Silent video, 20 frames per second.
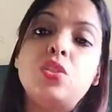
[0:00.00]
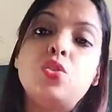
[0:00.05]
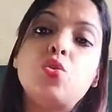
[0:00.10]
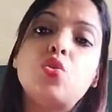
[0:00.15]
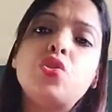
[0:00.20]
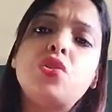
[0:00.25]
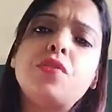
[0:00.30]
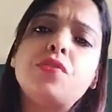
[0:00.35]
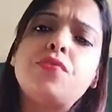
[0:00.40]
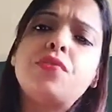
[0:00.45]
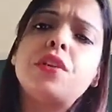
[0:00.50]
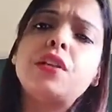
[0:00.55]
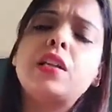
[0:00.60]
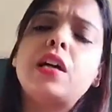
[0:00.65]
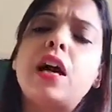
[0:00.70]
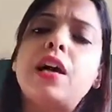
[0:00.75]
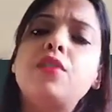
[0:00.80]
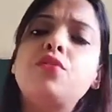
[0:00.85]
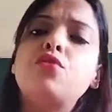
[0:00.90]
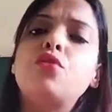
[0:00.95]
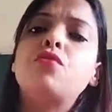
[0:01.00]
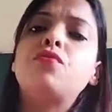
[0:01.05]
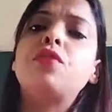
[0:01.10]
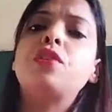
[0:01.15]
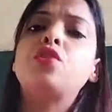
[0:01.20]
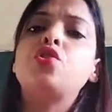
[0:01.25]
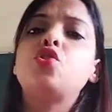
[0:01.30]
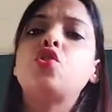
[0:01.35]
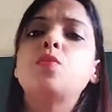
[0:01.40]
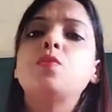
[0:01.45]
So different kinds of
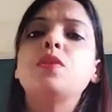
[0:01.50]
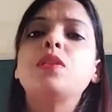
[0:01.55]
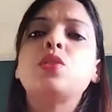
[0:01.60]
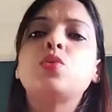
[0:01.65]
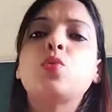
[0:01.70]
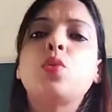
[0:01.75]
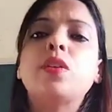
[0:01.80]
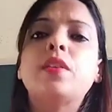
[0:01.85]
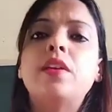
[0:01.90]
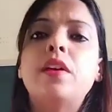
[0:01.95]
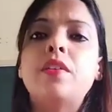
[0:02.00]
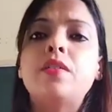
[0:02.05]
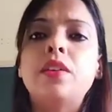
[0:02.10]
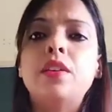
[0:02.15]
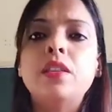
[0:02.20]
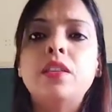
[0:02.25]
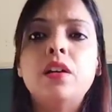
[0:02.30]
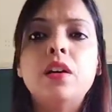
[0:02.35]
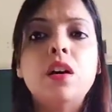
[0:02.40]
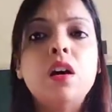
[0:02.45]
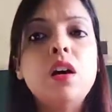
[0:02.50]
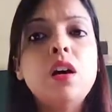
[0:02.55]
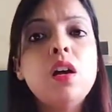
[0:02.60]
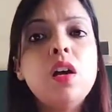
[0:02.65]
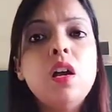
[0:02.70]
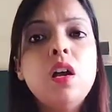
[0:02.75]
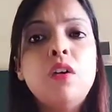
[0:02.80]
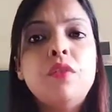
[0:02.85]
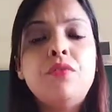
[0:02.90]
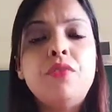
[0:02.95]
vegetables were there in the
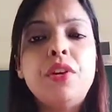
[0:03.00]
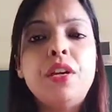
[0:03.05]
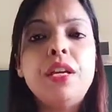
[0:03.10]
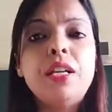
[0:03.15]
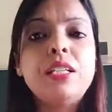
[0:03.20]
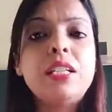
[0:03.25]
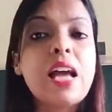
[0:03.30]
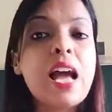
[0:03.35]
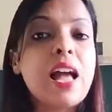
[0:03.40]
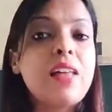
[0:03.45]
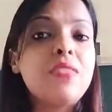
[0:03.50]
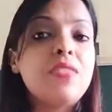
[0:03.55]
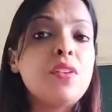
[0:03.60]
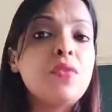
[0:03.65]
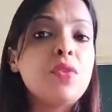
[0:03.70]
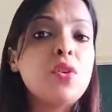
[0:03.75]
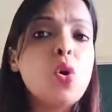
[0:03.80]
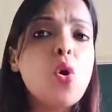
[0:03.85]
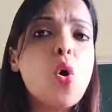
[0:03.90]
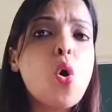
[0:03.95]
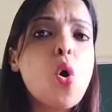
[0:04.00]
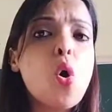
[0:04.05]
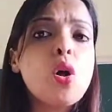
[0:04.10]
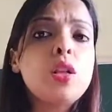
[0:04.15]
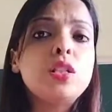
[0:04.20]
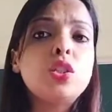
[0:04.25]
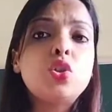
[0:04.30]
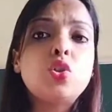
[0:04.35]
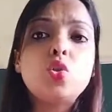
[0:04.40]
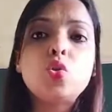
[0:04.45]
field, and they were all
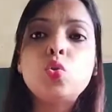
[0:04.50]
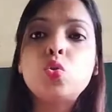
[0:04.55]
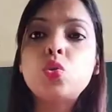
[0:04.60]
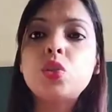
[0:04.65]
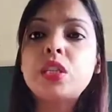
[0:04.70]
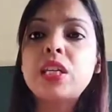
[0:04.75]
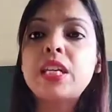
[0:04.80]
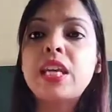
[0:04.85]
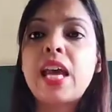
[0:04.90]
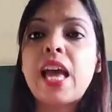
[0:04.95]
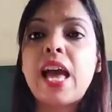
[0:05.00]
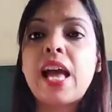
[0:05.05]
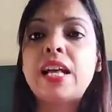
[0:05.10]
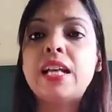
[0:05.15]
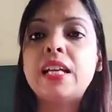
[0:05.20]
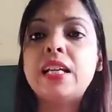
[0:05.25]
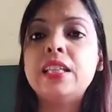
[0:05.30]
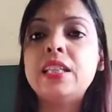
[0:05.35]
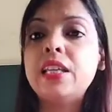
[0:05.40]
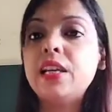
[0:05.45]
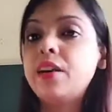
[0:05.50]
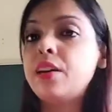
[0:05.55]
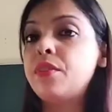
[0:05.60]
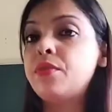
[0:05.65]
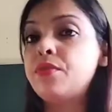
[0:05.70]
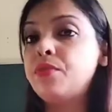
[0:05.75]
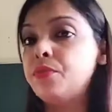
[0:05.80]
choosing their